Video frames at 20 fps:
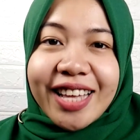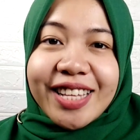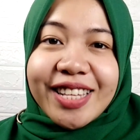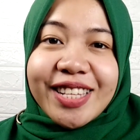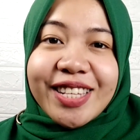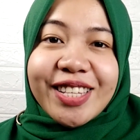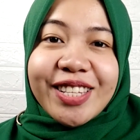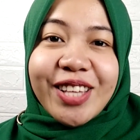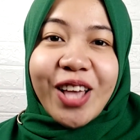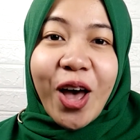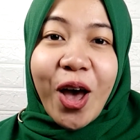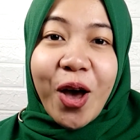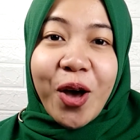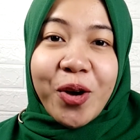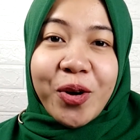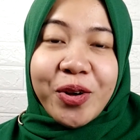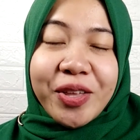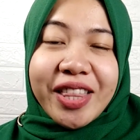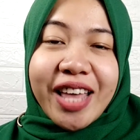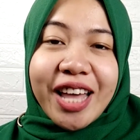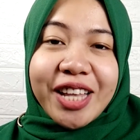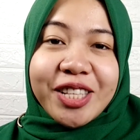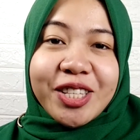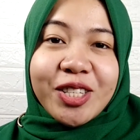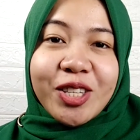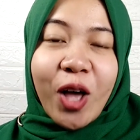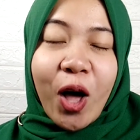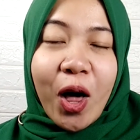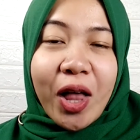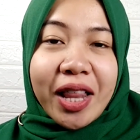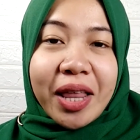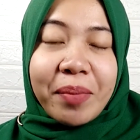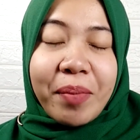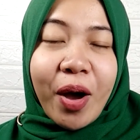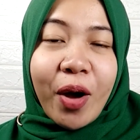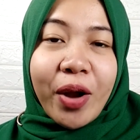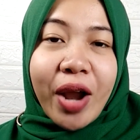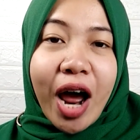So that's all about